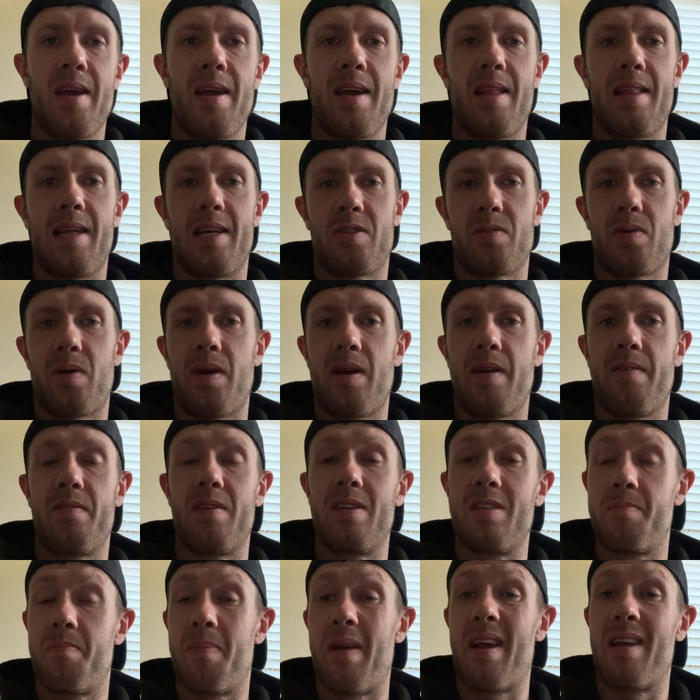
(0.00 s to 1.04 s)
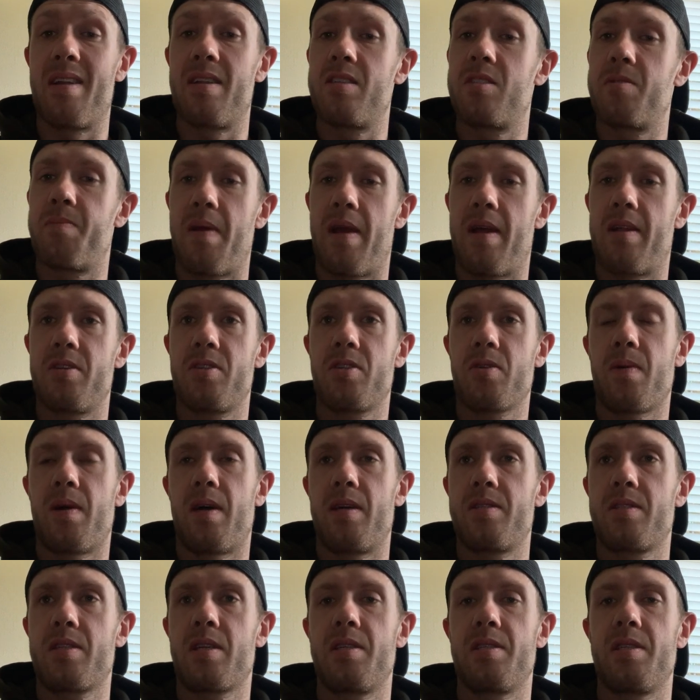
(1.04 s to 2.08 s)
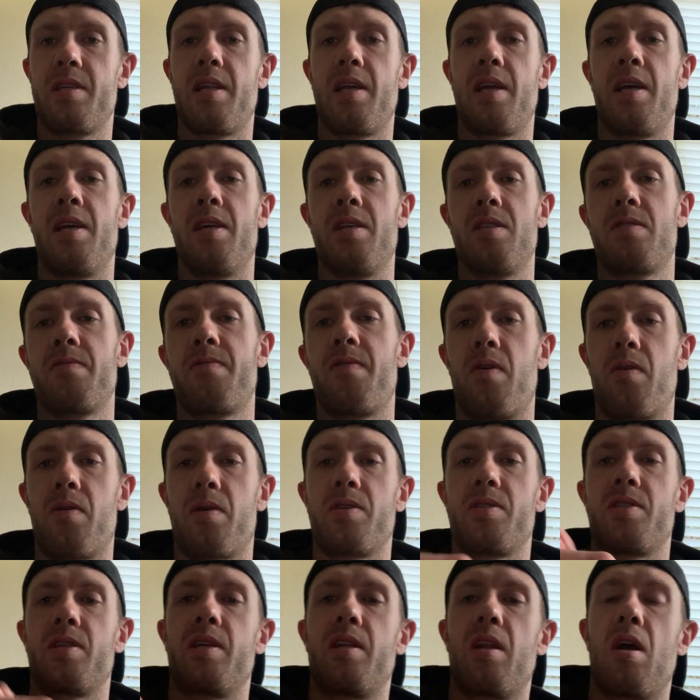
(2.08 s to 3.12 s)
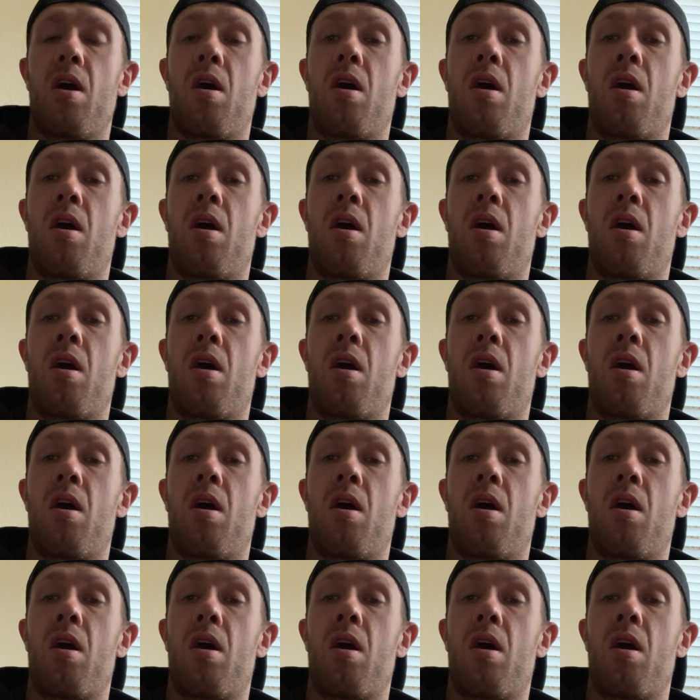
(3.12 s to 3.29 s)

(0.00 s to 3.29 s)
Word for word: And that's why I have these banded Spanish squats because it is focusing